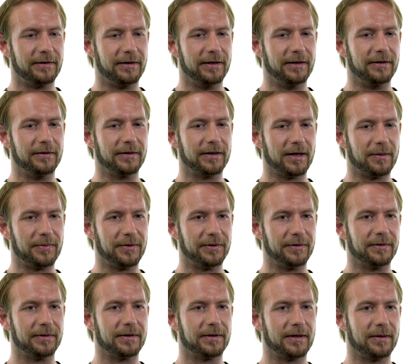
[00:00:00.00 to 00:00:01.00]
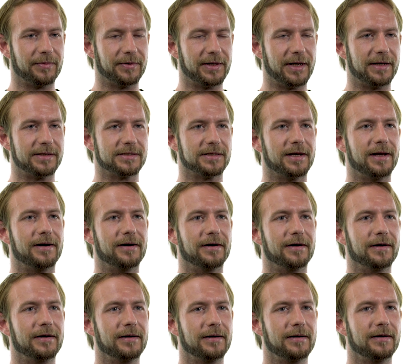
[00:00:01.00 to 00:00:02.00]
you know, a couple couple days
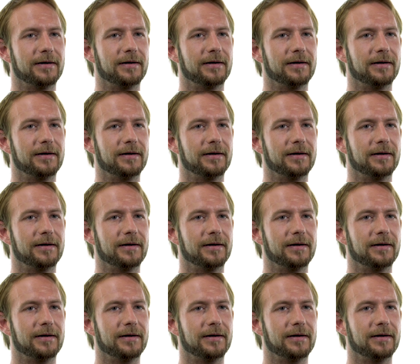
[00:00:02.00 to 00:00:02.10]
later,